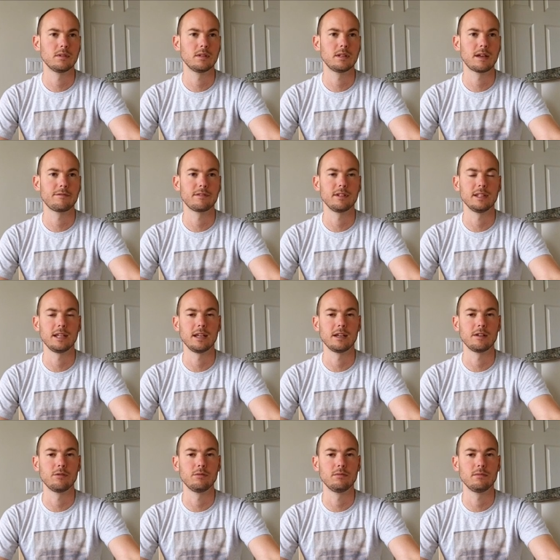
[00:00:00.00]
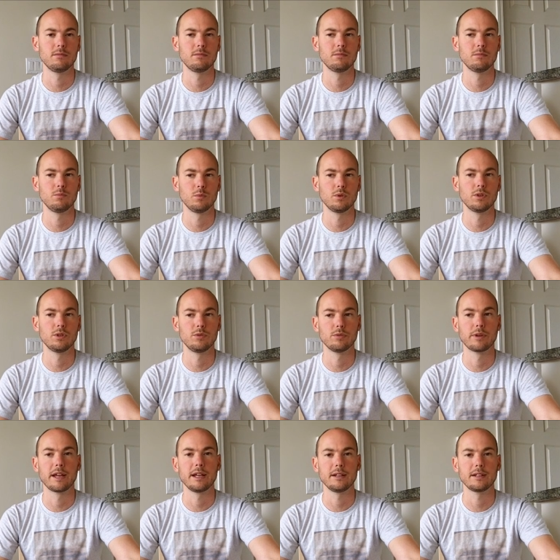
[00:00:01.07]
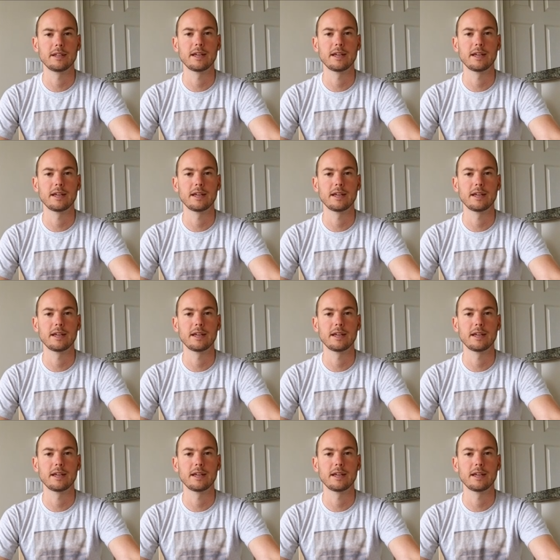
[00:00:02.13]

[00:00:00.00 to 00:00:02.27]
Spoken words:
definitely great